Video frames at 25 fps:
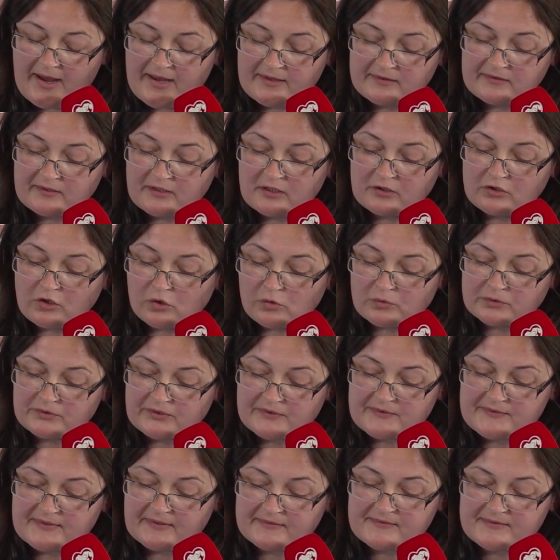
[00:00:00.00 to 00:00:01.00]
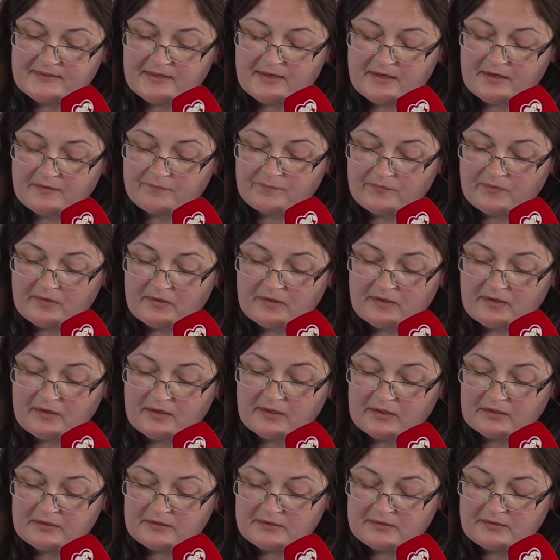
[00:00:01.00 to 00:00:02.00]
and he noted that
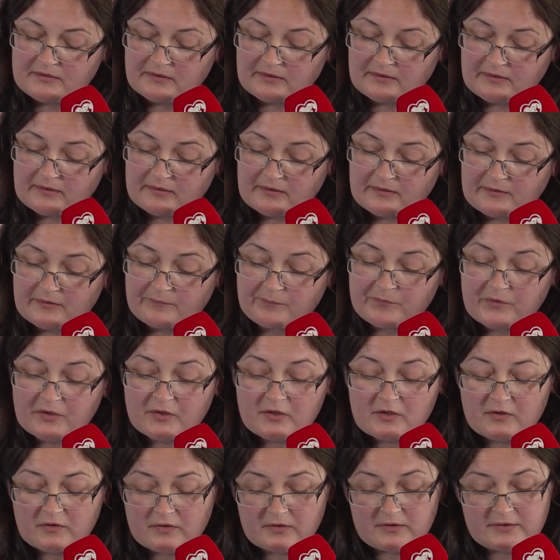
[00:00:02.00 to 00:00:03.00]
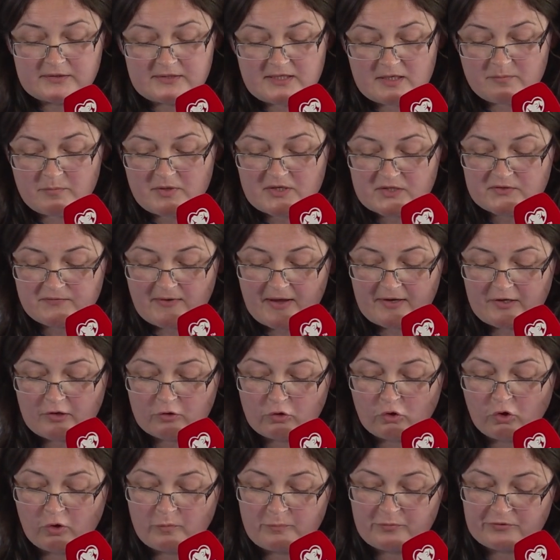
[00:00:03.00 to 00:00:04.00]
the team is
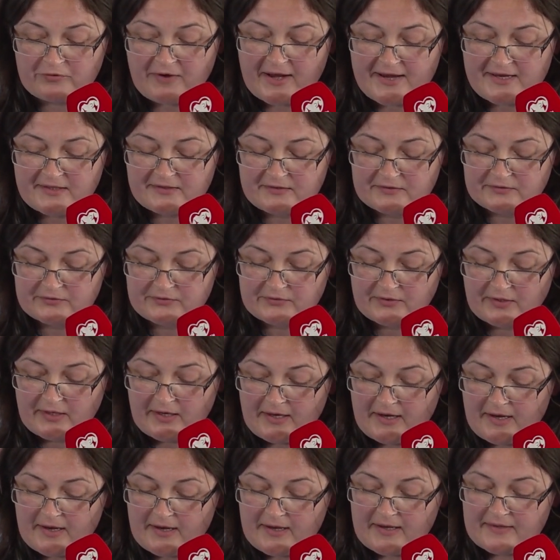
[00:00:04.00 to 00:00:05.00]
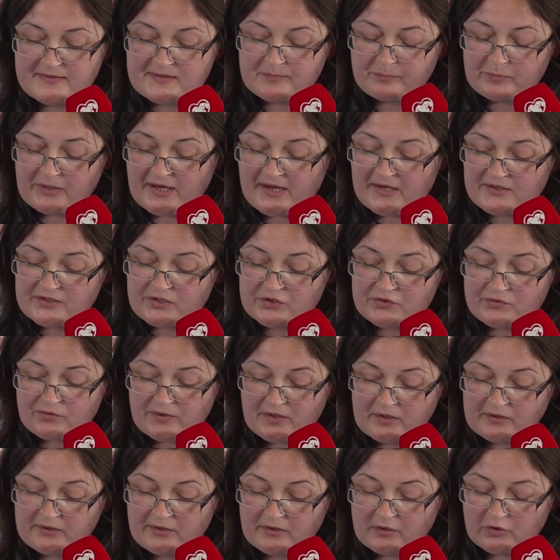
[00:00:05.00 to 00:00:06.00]
very cooperated, and the players is
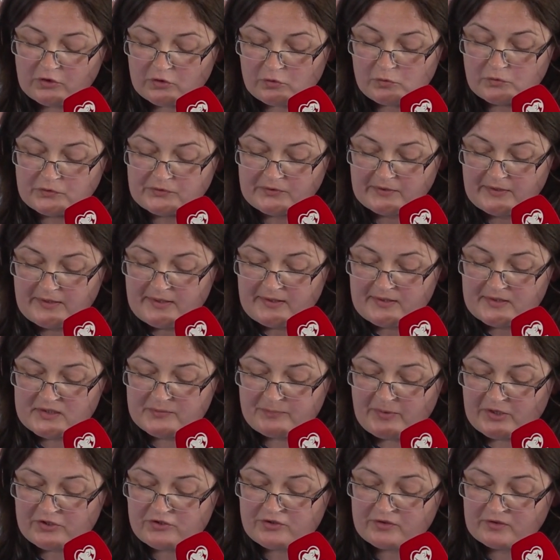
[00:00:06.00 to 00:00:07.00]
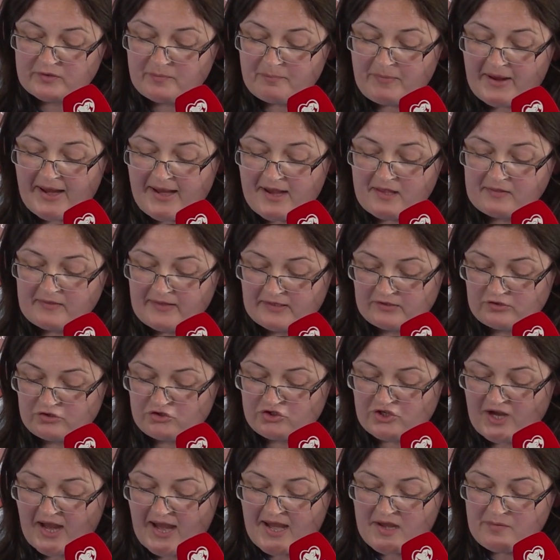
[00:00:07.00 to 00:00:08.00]
really good, especially Bale and
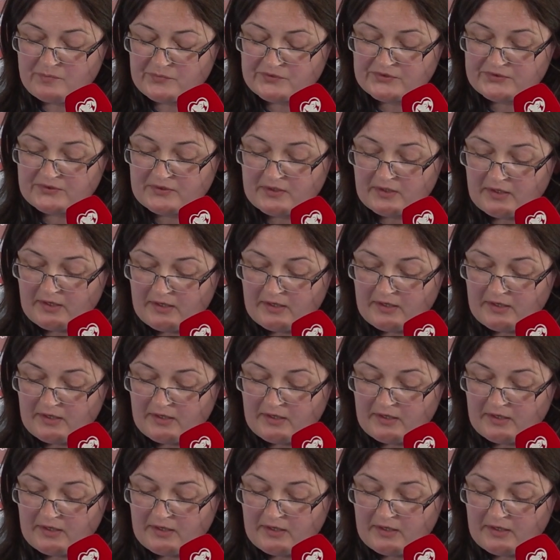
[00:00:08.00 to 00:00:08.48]
James.